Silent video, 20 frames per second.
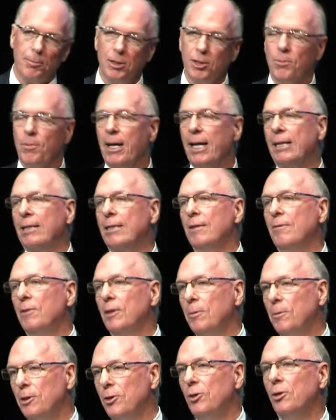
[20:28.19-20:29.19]
perspective and
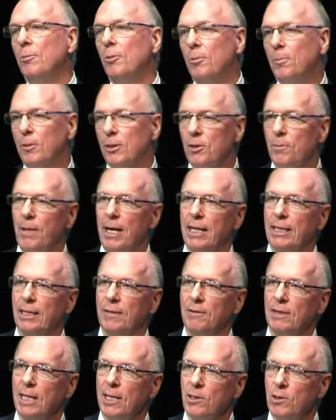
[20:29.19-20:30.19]
a renewable perspective,
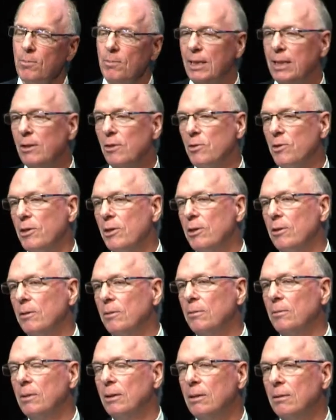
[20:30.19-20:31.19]
it doesn't mean there's zero
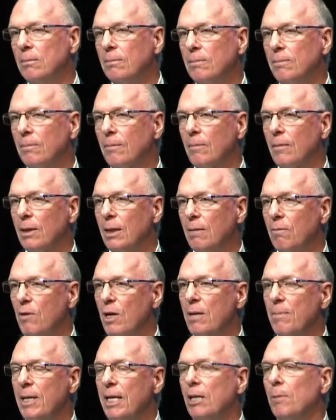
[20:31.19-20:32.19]

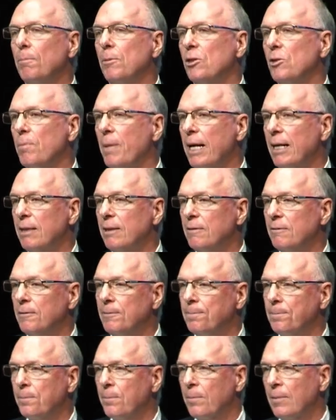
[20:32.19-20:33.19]
environmental perspective.
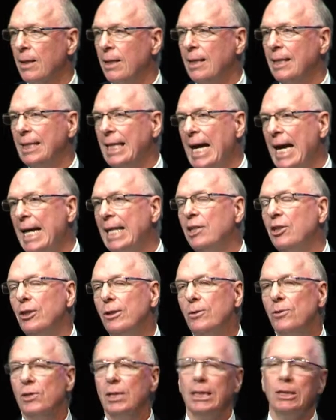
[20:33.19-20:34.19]
Land
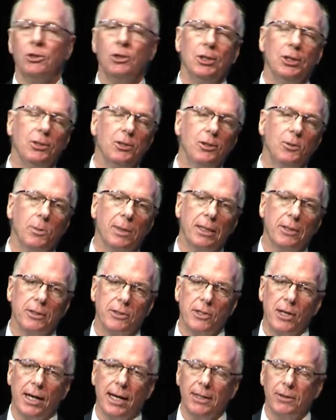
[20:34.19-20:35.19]
use issues, whether it's
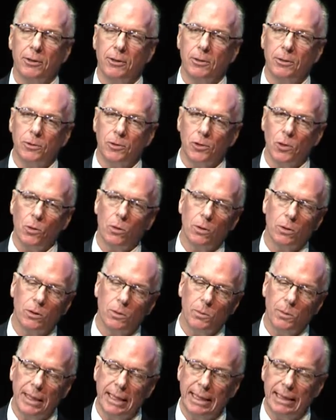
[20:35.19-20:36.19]
hydro, solar,
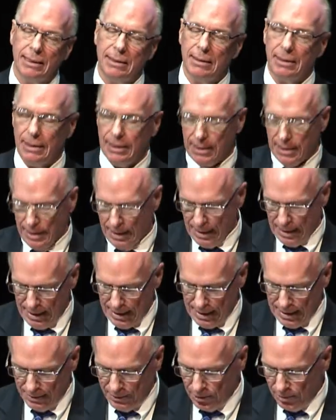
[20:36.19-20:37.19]
wind,
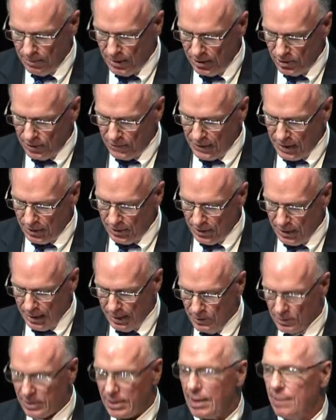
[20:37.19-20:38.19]
there are a bunch of other
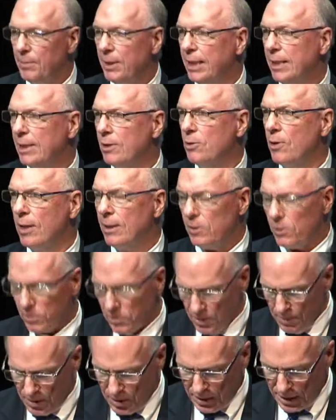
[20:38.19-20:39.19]
things that come in. It's not just
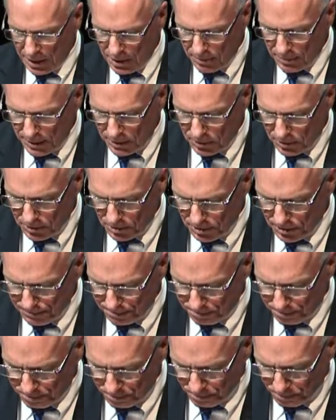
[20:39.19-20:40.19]
about air emissions.
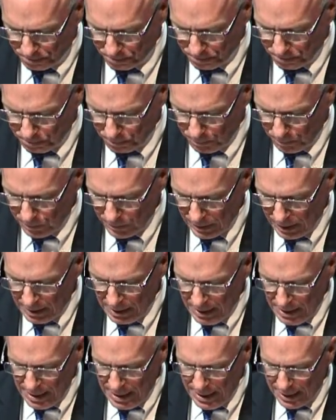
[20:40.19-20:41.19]

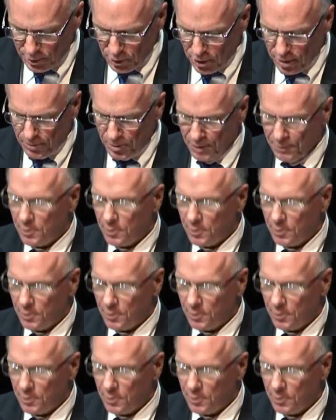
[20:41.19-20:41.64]
In terms of